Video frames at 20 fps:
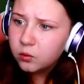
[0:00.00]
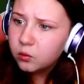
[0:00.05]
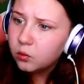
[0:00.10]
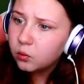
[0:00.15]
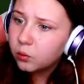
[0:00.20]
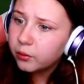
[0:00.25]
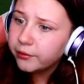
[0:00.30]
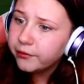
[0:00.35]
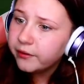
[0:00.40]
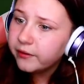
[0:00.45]
Oh,
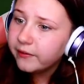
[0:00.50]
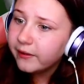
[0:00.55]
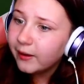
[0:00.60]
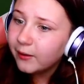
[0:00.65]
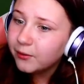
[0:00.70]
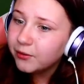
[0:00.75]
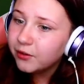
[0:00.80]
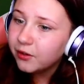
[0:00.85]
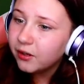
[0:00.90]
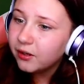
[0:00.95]
what's this
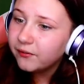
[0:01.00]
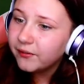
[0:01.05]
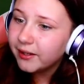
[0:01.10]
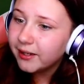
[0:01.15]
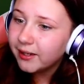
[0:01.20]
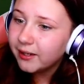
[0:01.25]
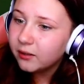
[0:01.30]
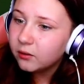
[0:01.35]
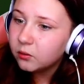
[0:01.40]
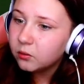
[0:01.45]
house over here?